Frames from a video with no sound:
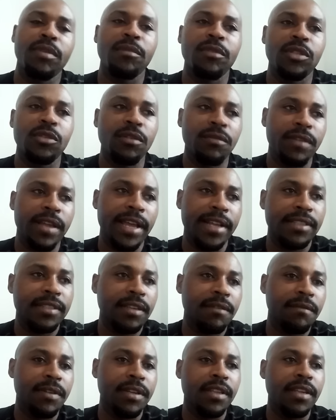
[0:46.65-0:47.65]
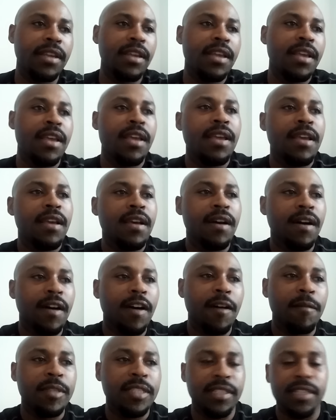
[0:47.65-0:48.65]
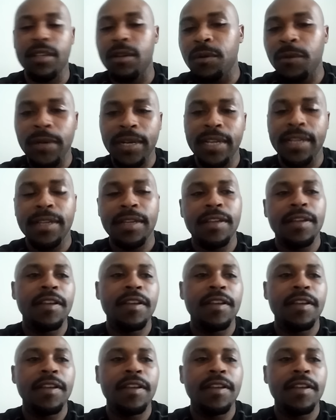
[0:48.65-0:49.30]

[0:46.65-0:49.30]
people do it for activity to get away.